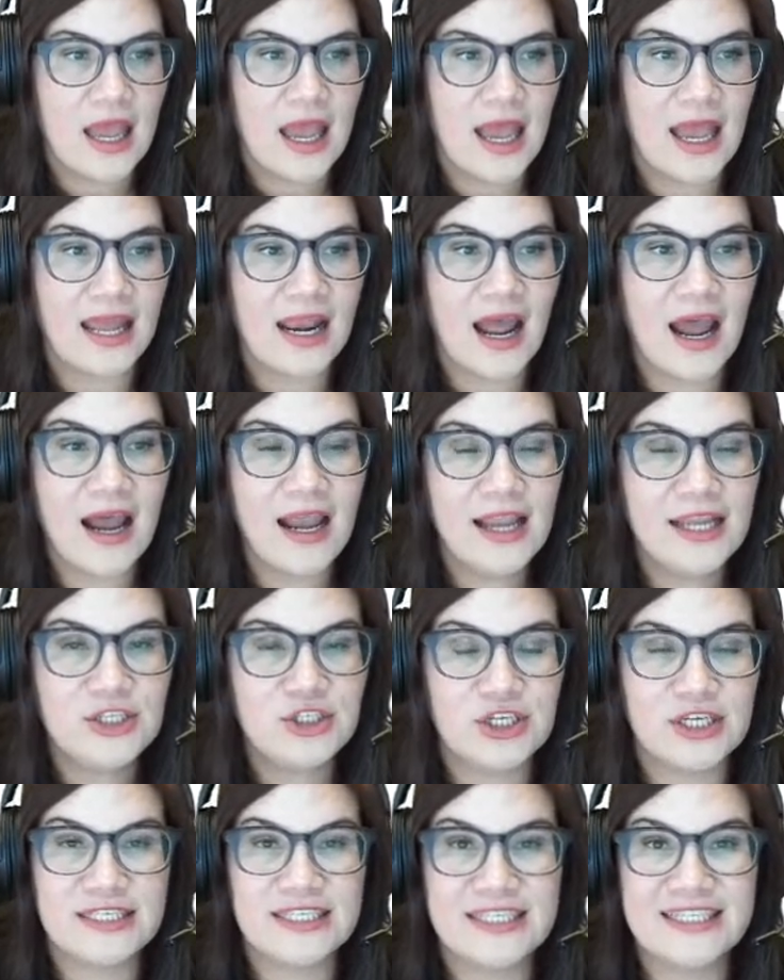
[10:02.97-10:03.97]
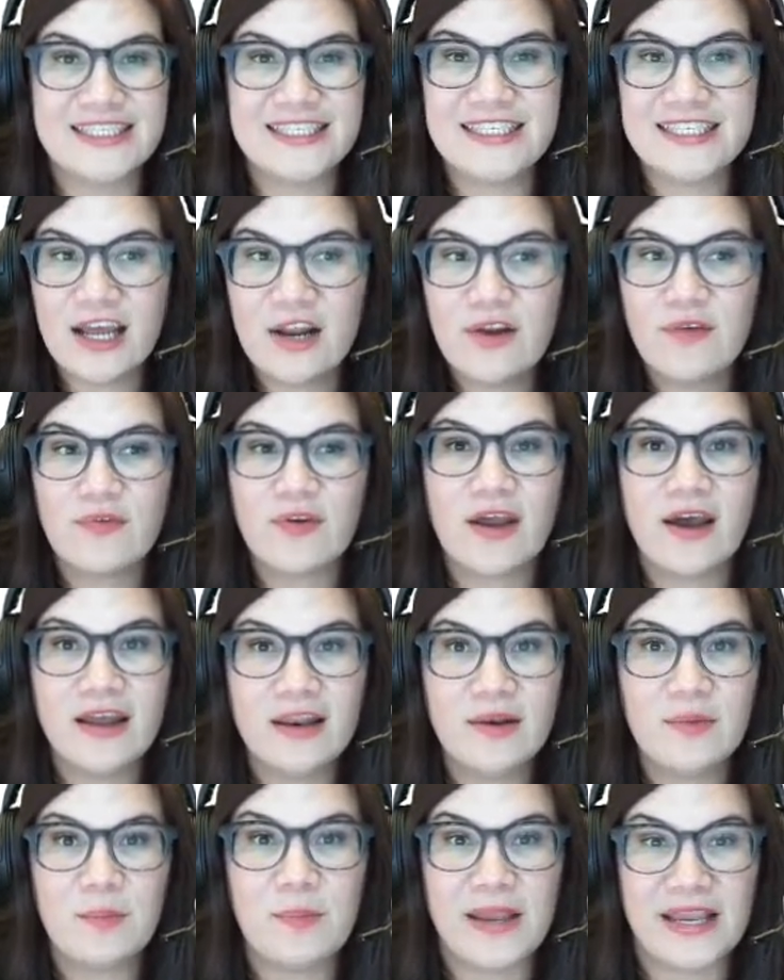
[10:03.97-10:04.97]
And I just, instead of
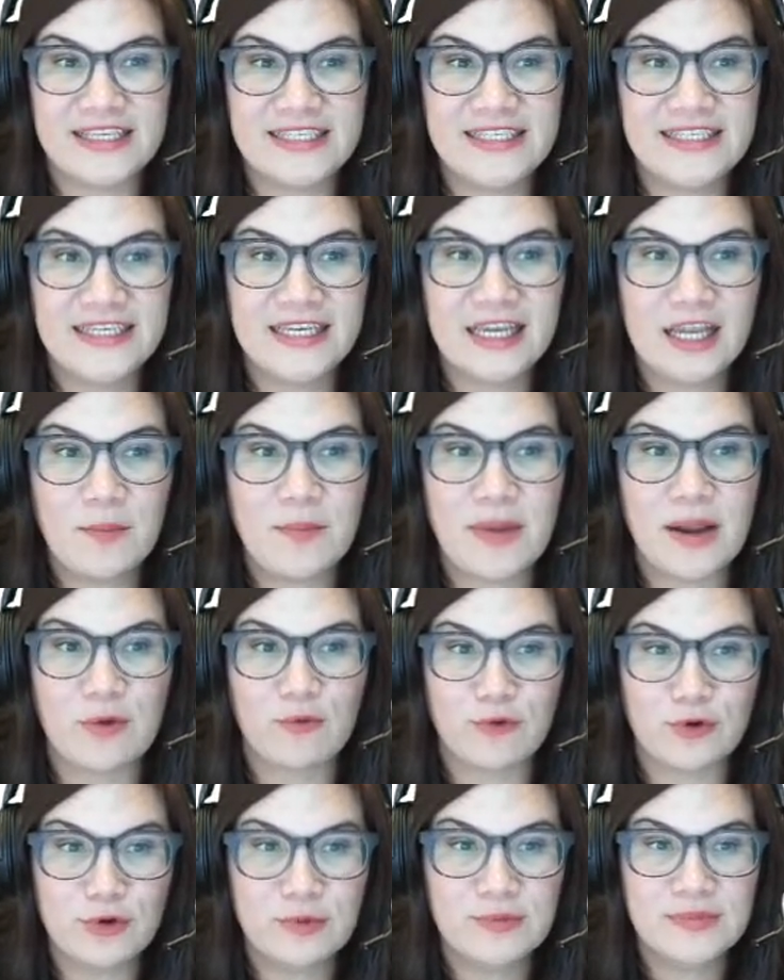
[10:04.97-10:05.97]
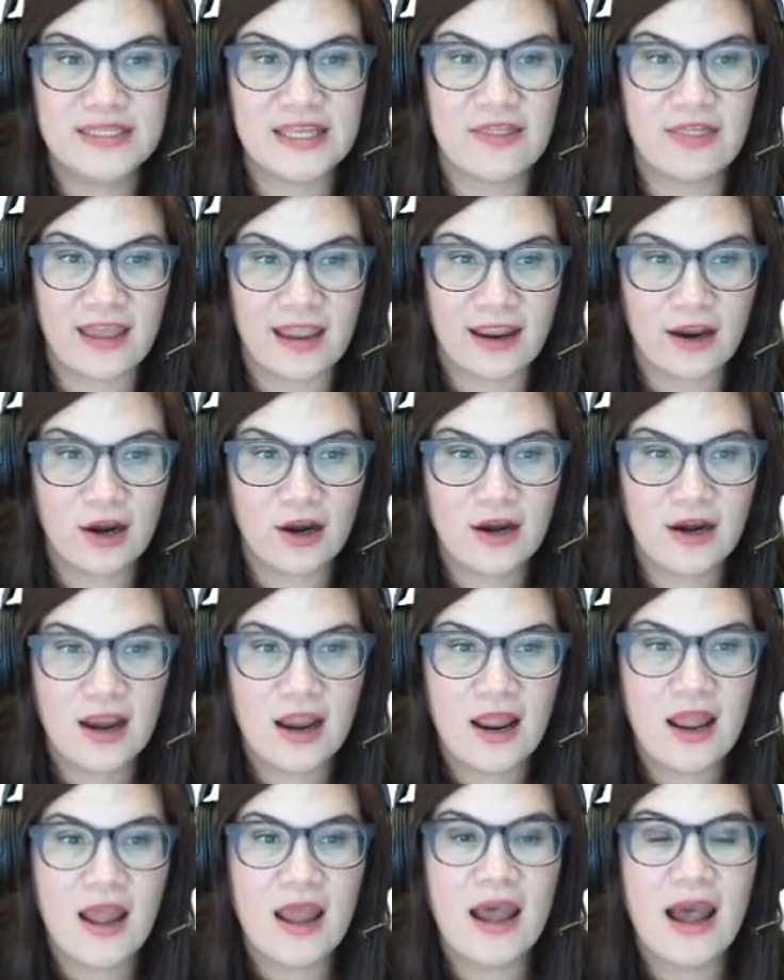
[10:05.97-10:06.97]
cut and pasting my rooms there,
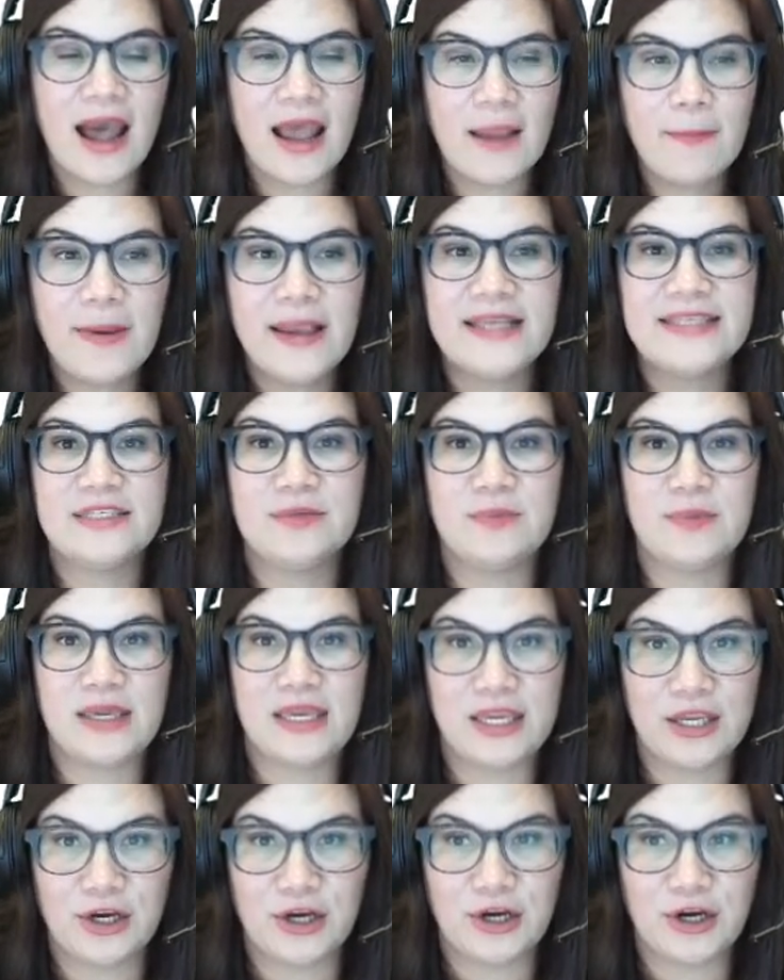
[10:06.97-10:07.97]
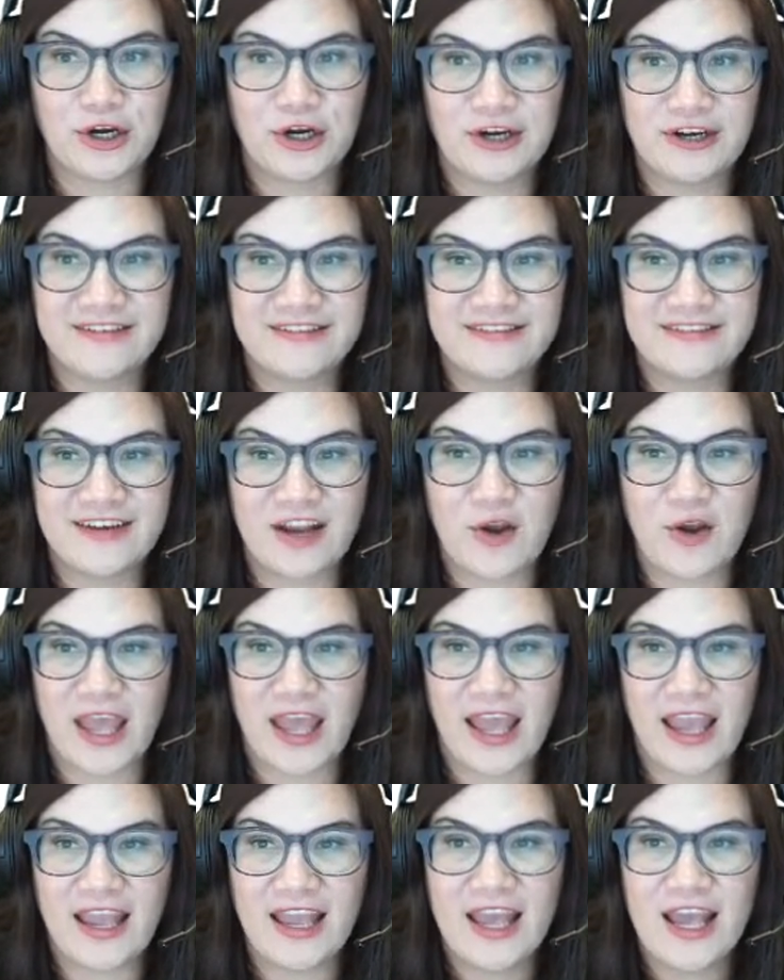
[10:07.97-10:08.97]
I paste them here,
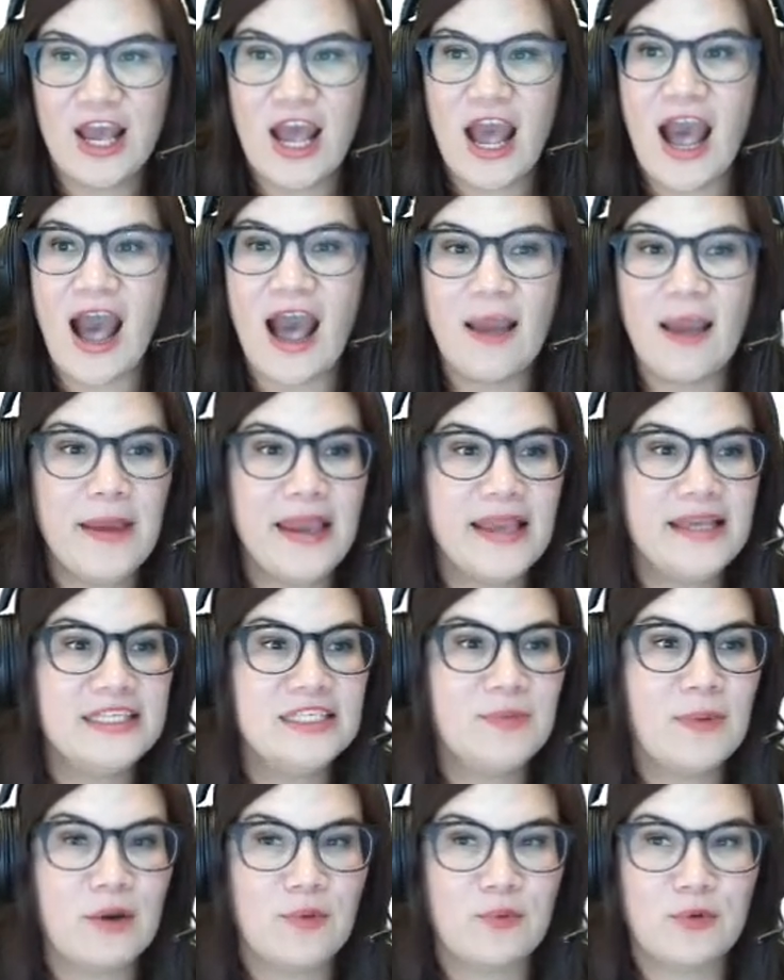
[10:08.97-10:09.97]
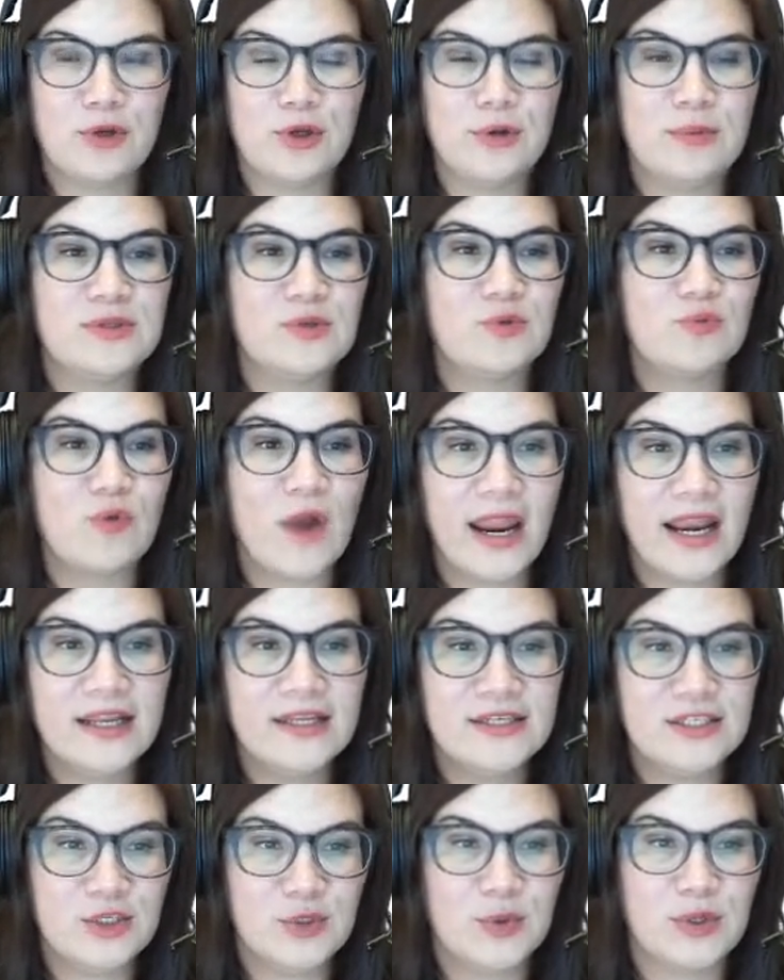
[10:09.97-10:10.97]
okay? I paste my rooms right
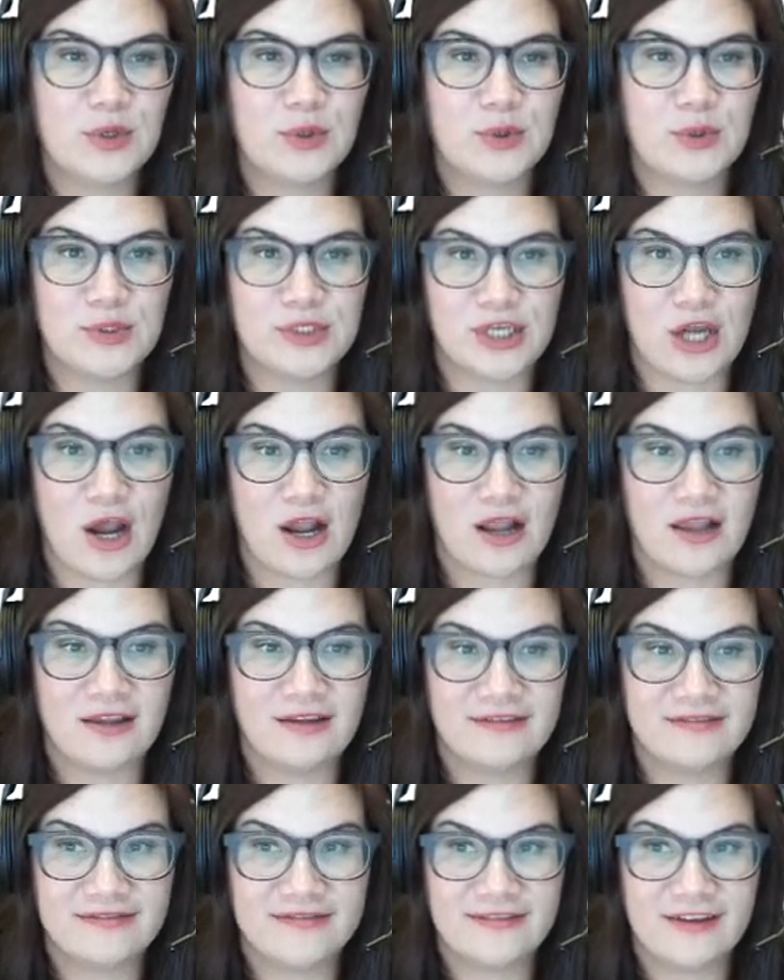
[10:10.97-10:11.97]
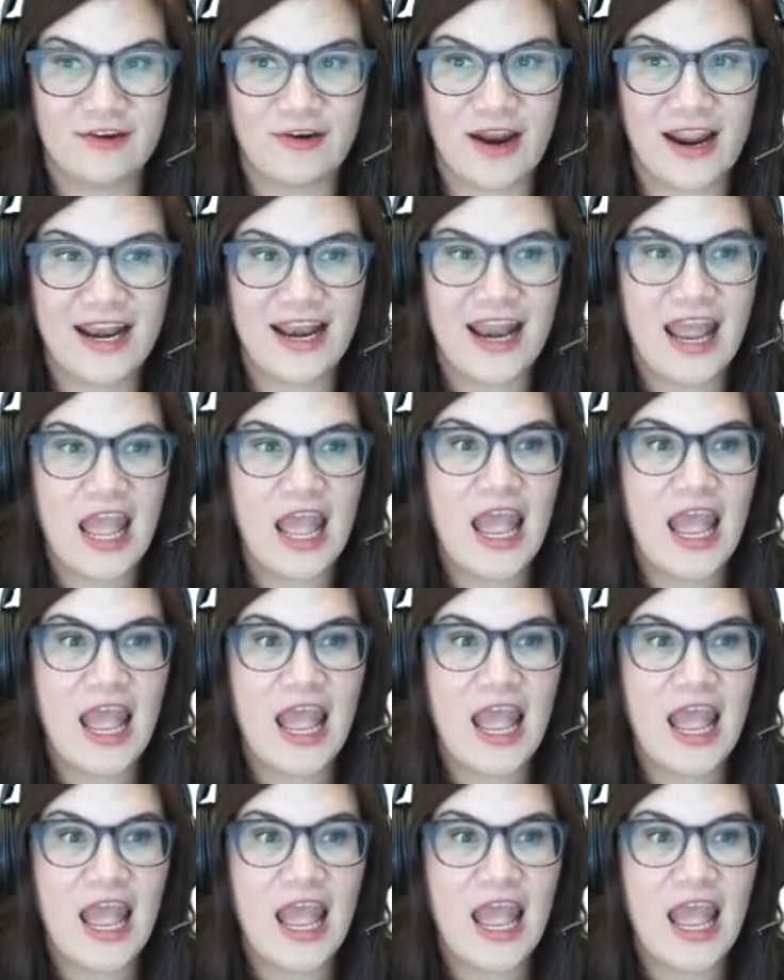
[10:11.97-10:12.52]
into a Google Doc, all right?